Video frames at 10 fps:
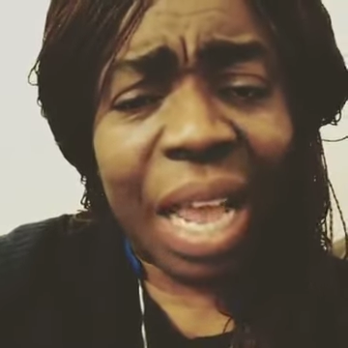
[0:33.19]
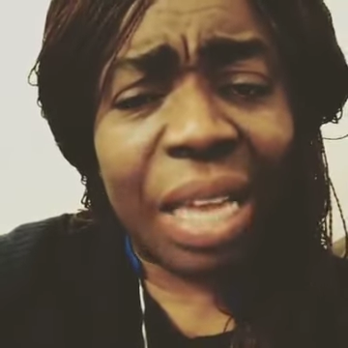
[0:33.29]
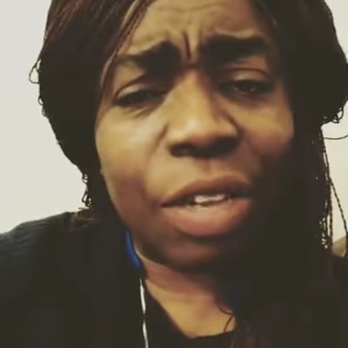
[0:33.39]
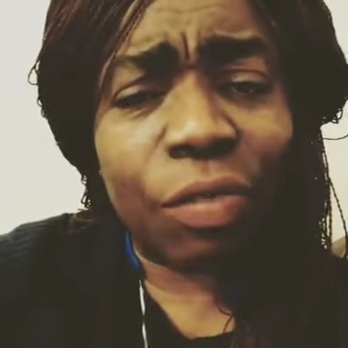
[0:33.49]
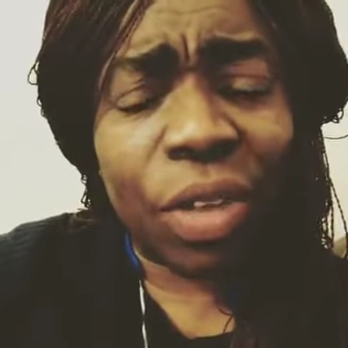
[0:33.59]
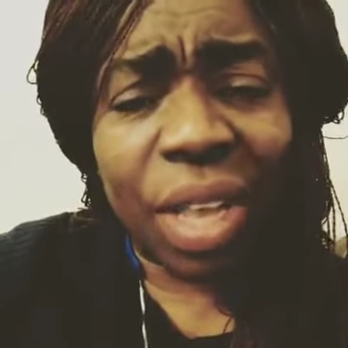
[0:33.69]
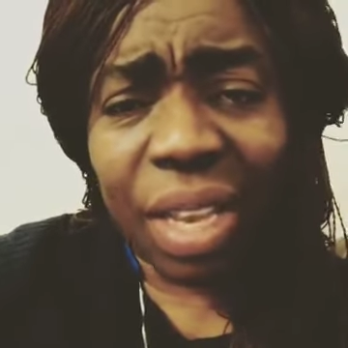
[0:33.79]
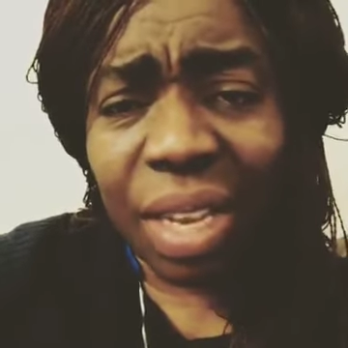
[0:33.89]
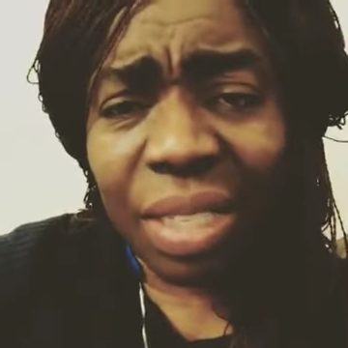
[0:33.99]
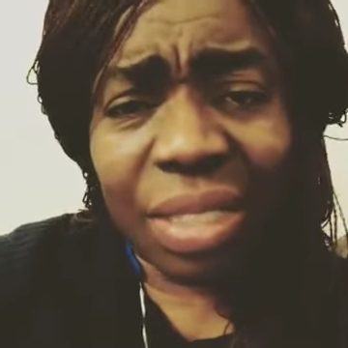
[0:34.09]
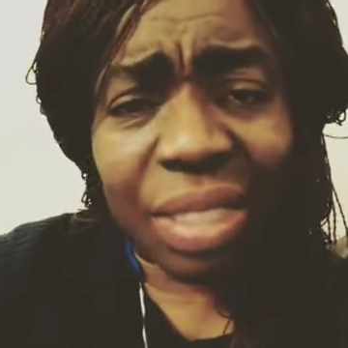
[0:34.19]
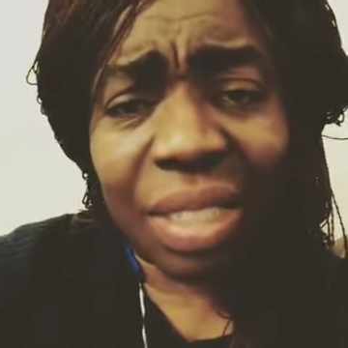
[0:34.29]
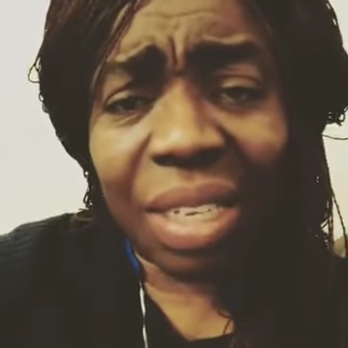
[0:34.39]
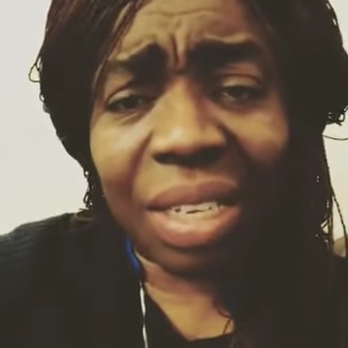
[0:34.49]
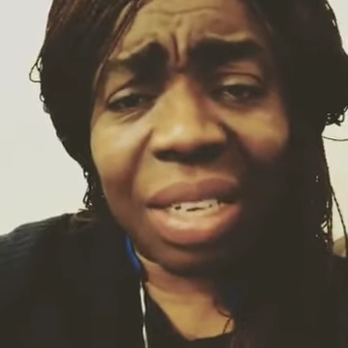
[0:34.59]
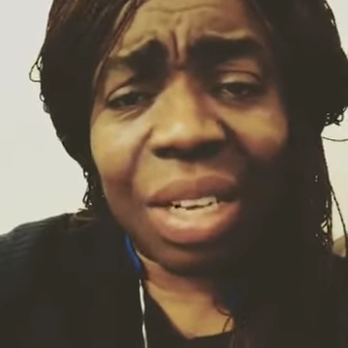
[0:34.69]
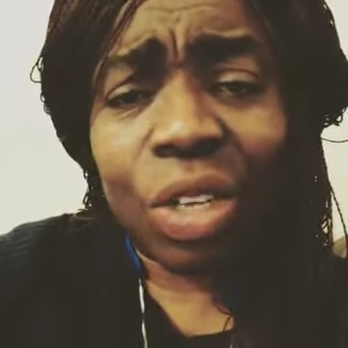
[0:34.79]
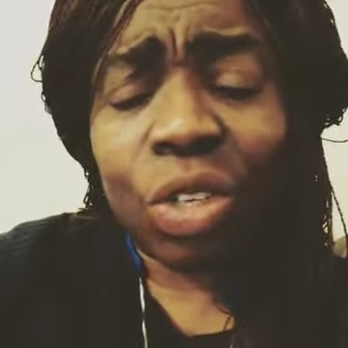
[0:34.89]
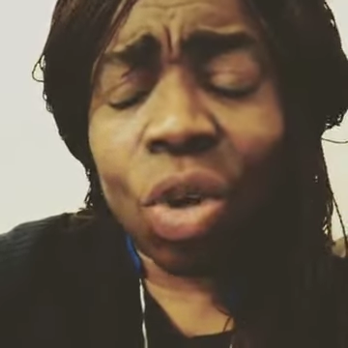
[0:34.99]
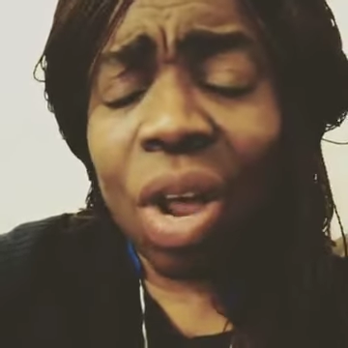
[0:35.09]
And if you are here today,
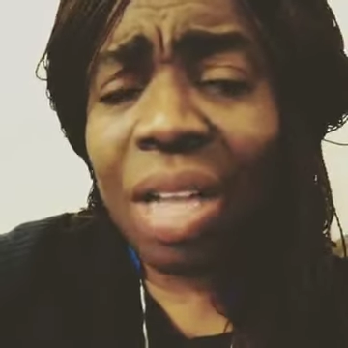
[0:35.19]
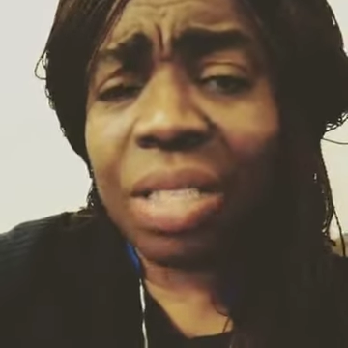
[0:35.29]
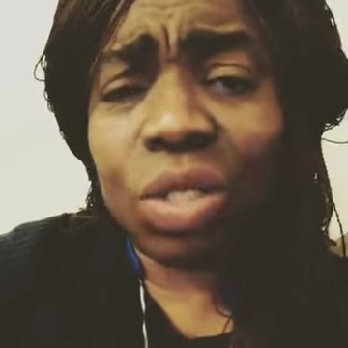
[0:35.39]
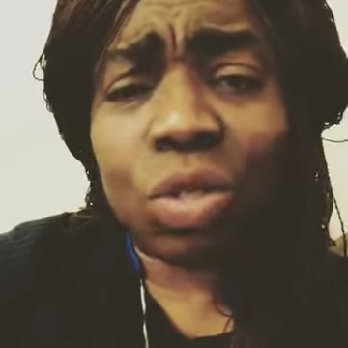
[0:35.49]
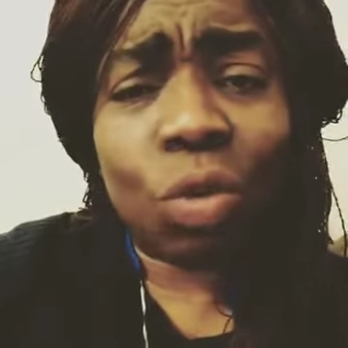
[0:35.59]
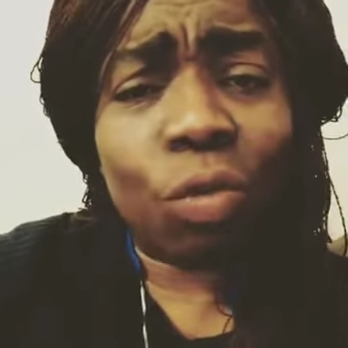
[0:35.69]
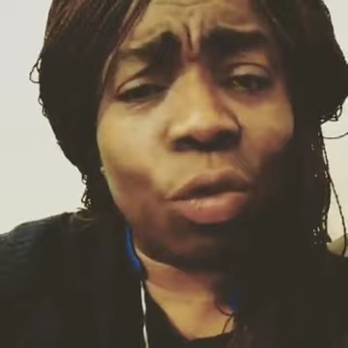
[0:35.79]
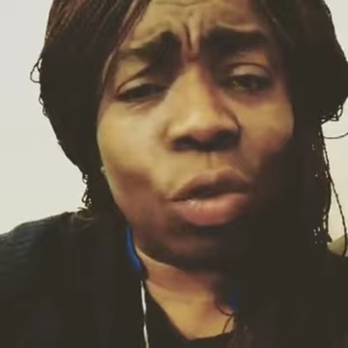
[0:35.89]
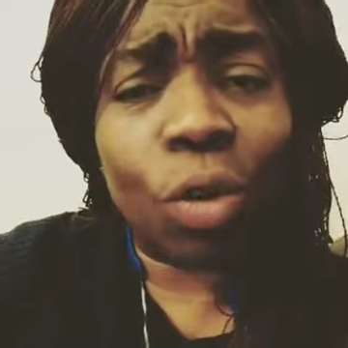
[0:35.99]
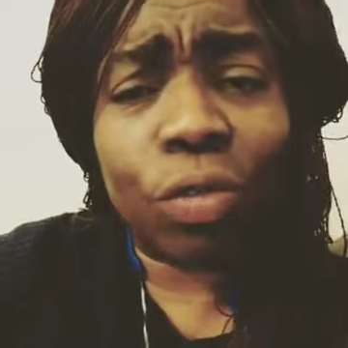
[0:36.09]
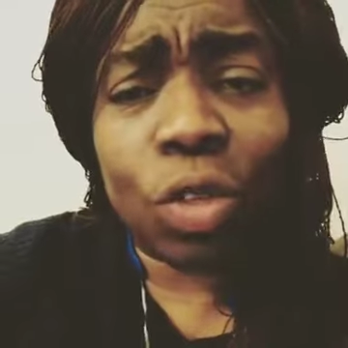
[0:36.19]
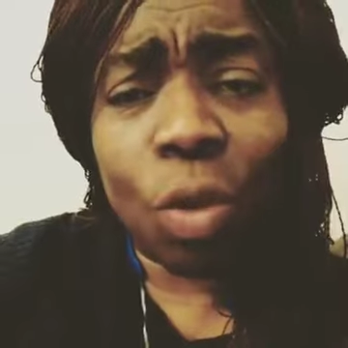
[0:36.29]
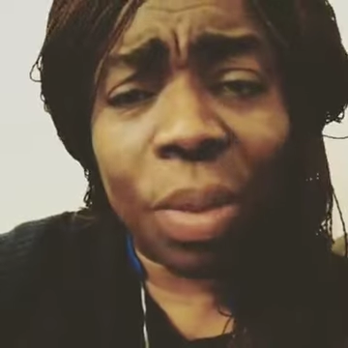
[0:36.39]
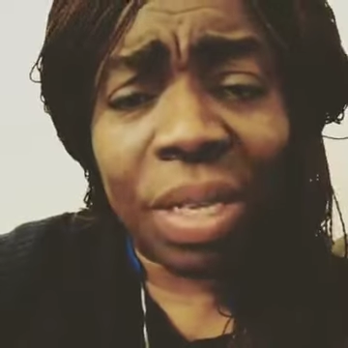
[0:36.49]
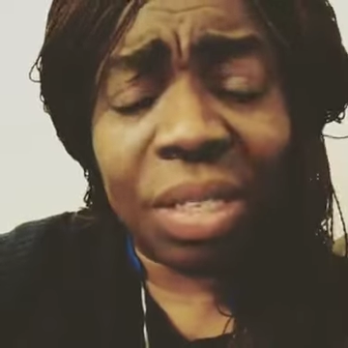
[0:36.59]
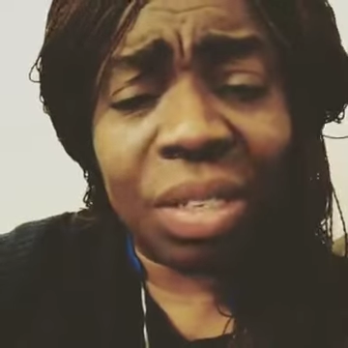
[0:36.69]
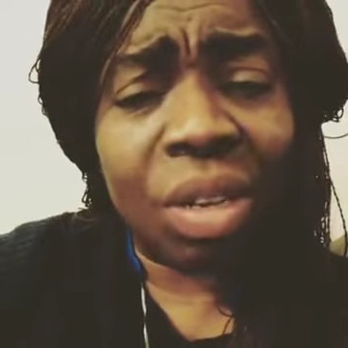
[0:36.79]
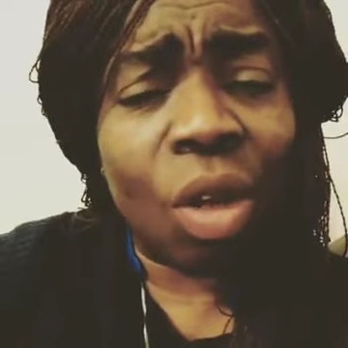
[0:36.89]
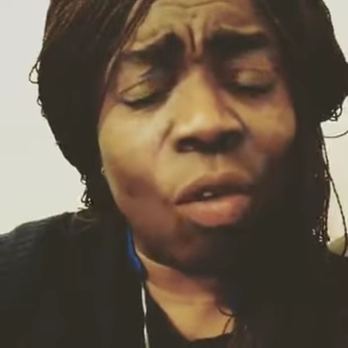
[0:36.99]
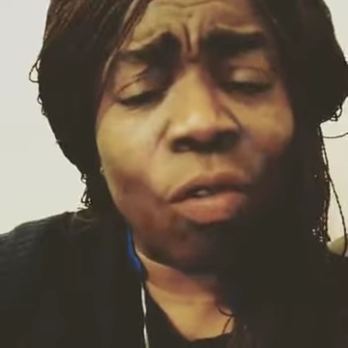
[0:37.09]
your heart is so full of torment,
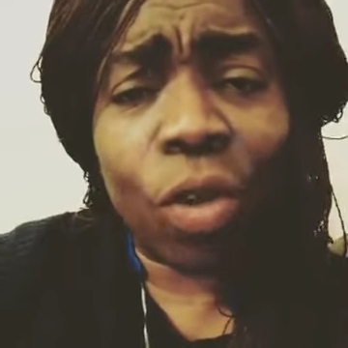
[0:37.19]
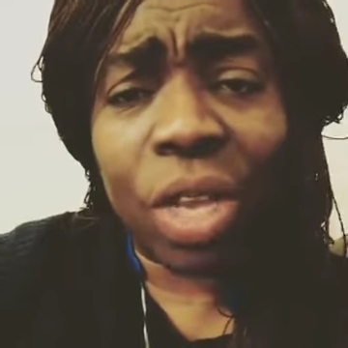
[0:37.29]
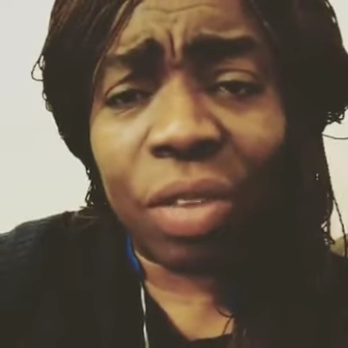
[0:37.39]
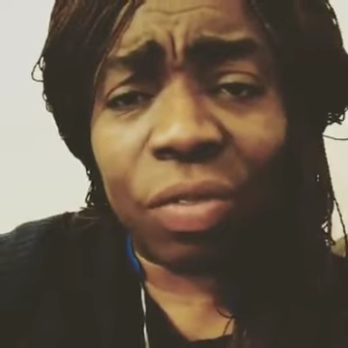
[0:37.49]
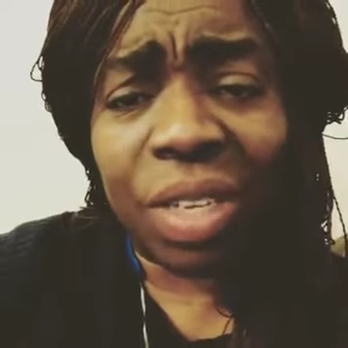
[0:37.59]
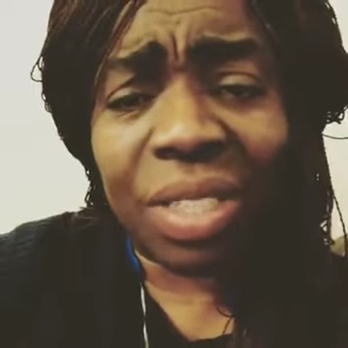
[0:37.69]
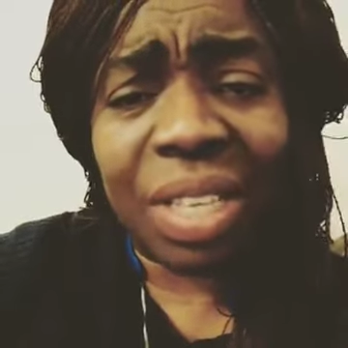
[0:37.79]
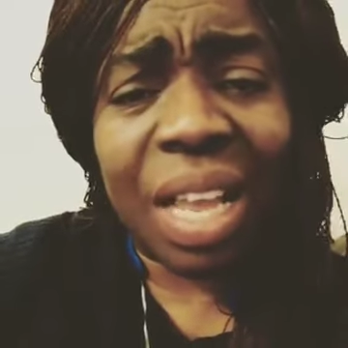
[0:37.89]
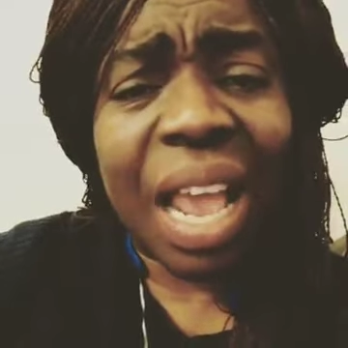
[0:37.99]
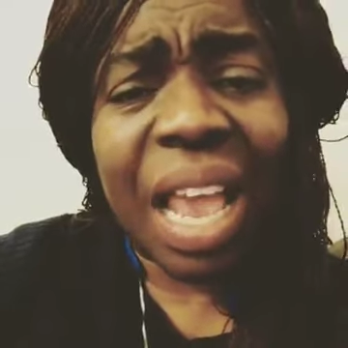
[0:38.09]
unforgiveness,